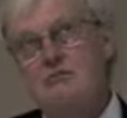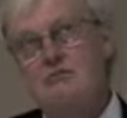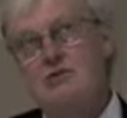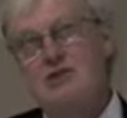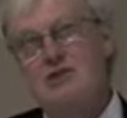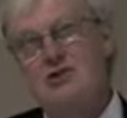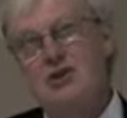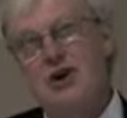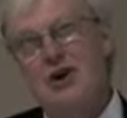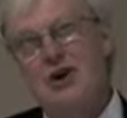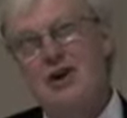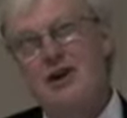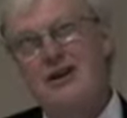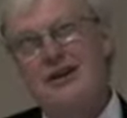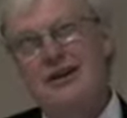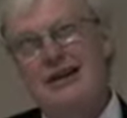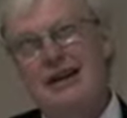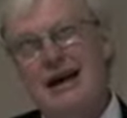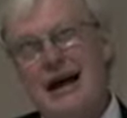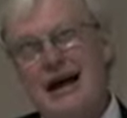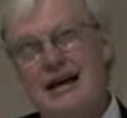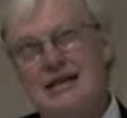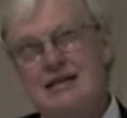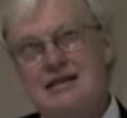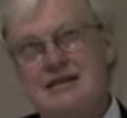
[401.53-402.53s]
started
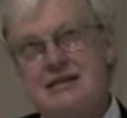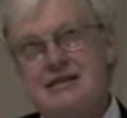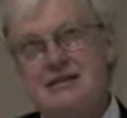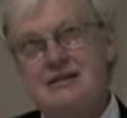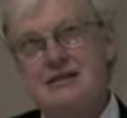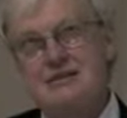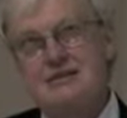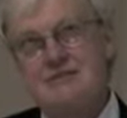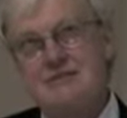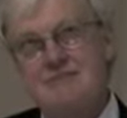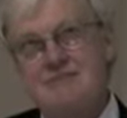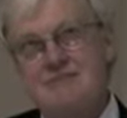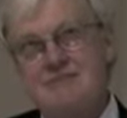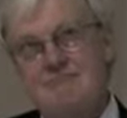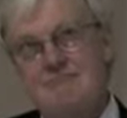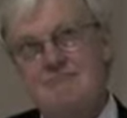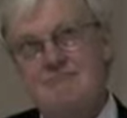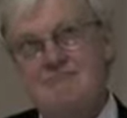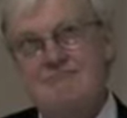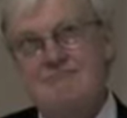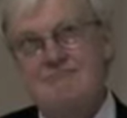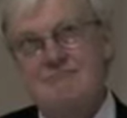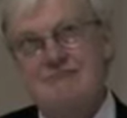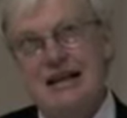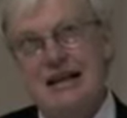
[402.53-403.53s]
last,
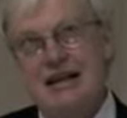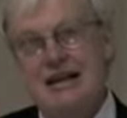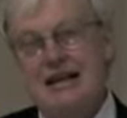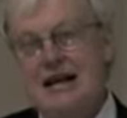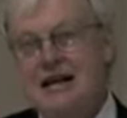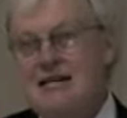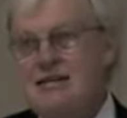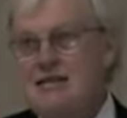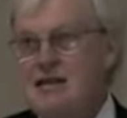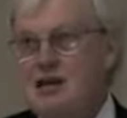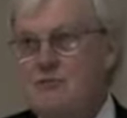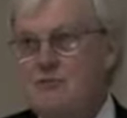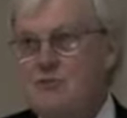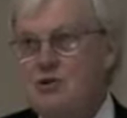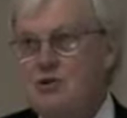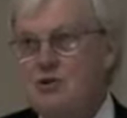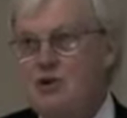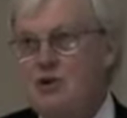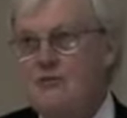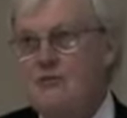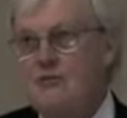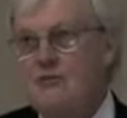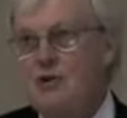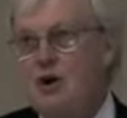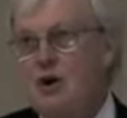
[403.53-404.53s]
late last summer,
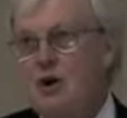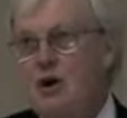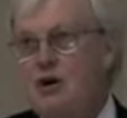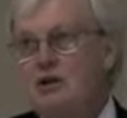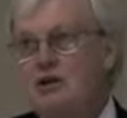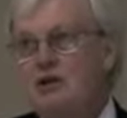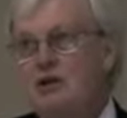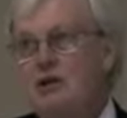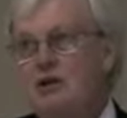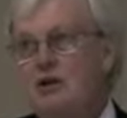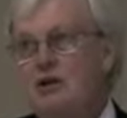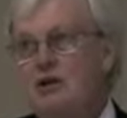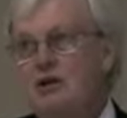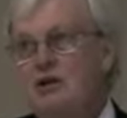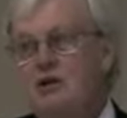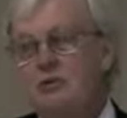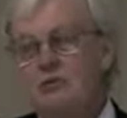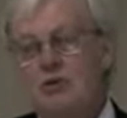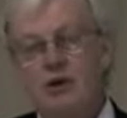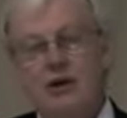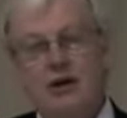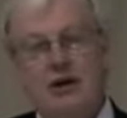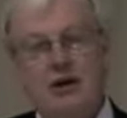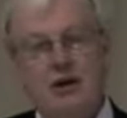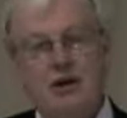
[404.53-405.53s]
early fall.
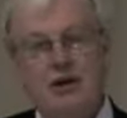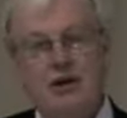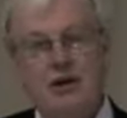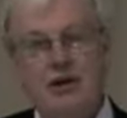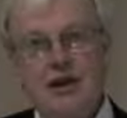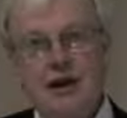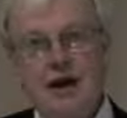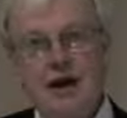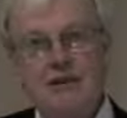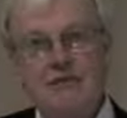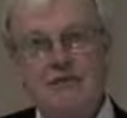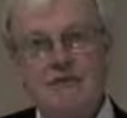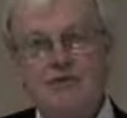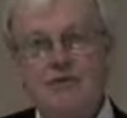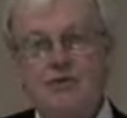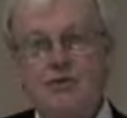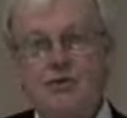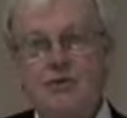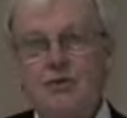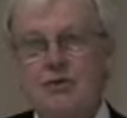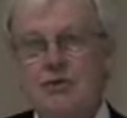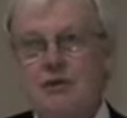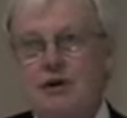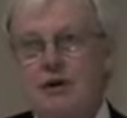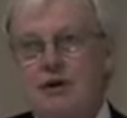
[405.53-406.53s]
We're going to carry that
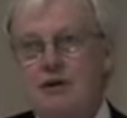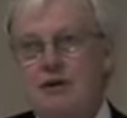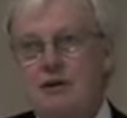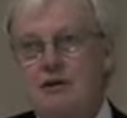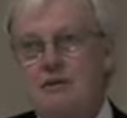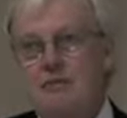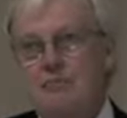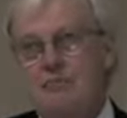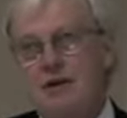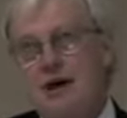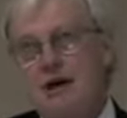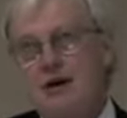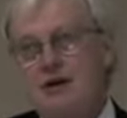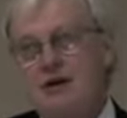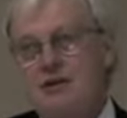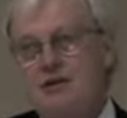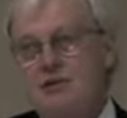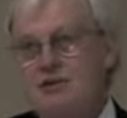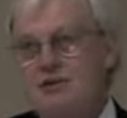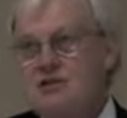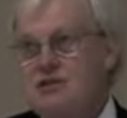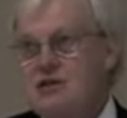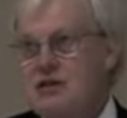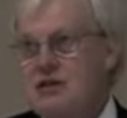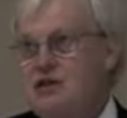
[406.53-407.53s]
for an, about
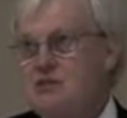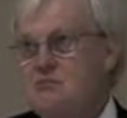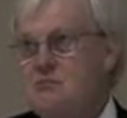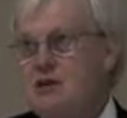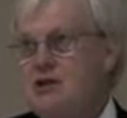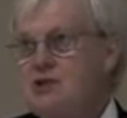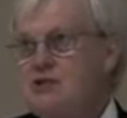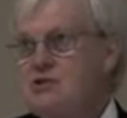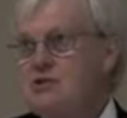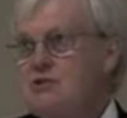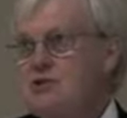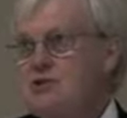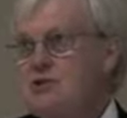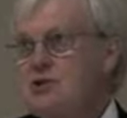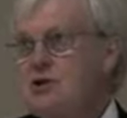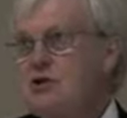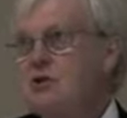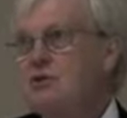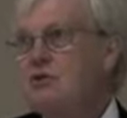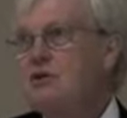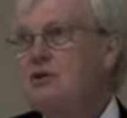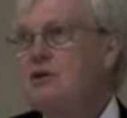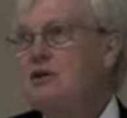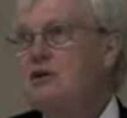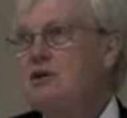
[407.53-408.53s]
another six months or
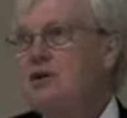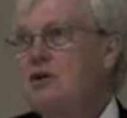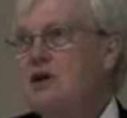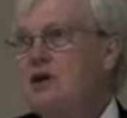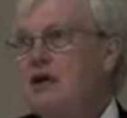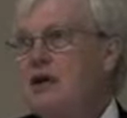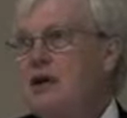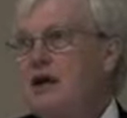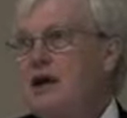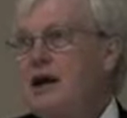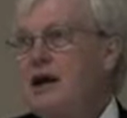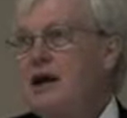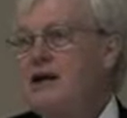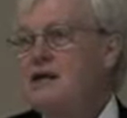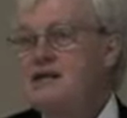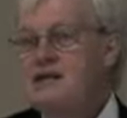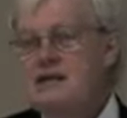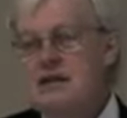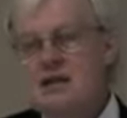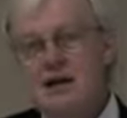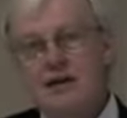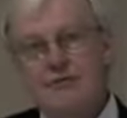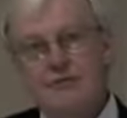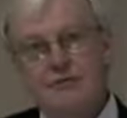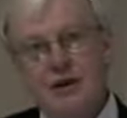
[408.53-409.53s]
so and
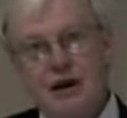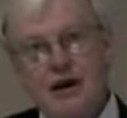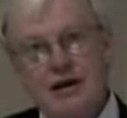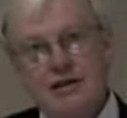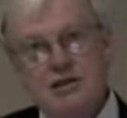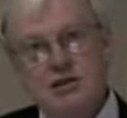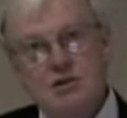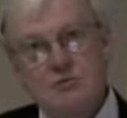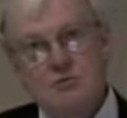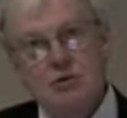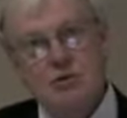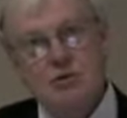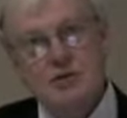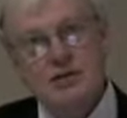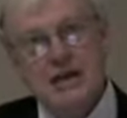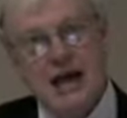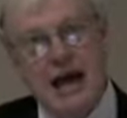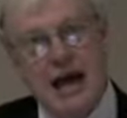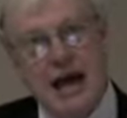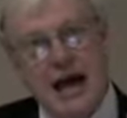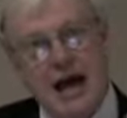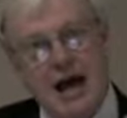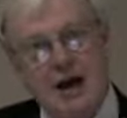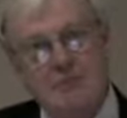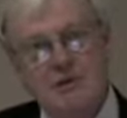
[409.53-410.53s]
see if customers'
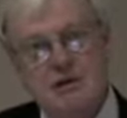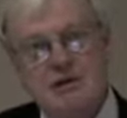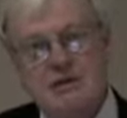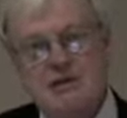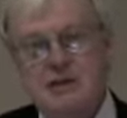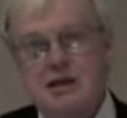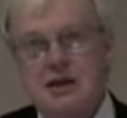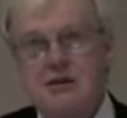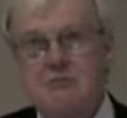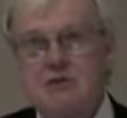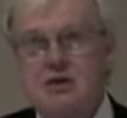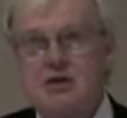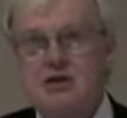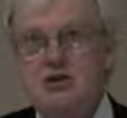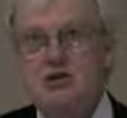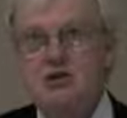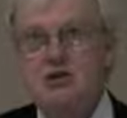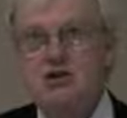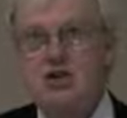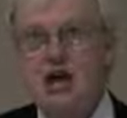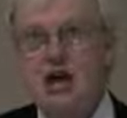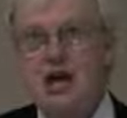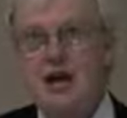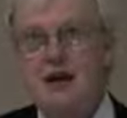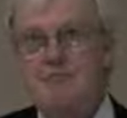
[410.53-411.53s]
habits can be
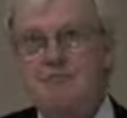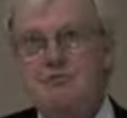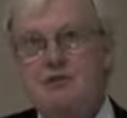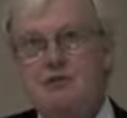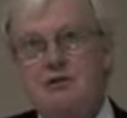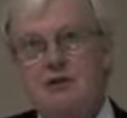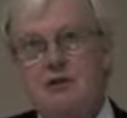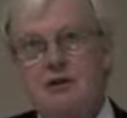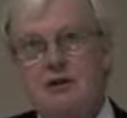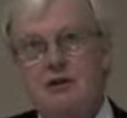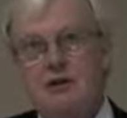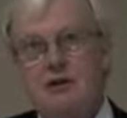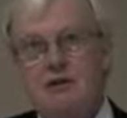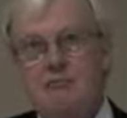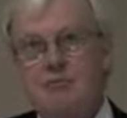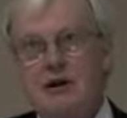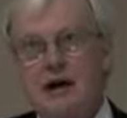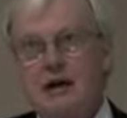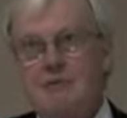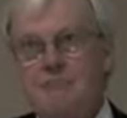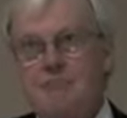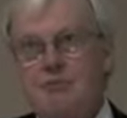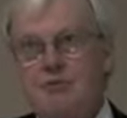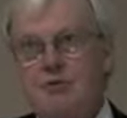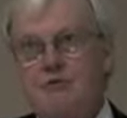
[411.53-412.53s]
shaped
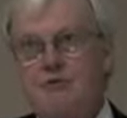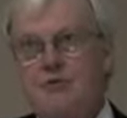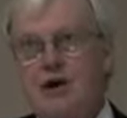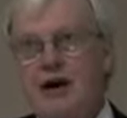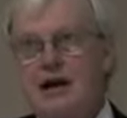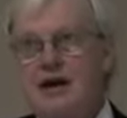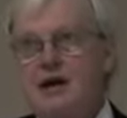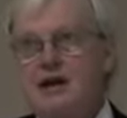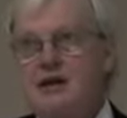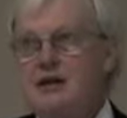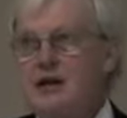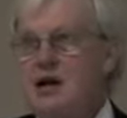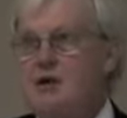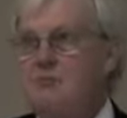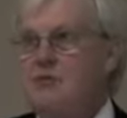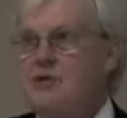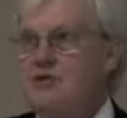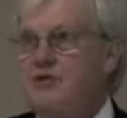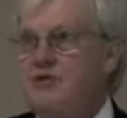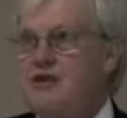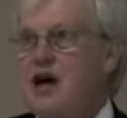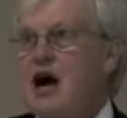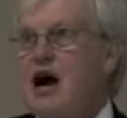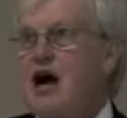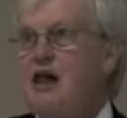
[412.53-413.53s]
by providing them
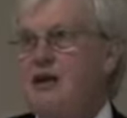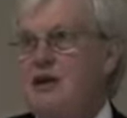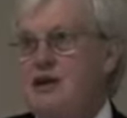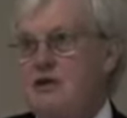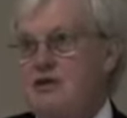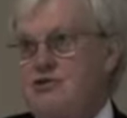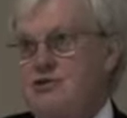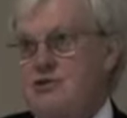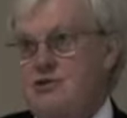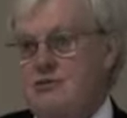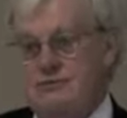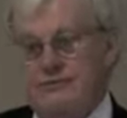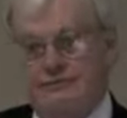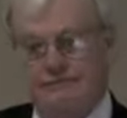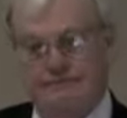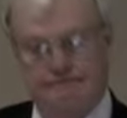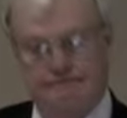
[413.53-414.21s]
with knowledge.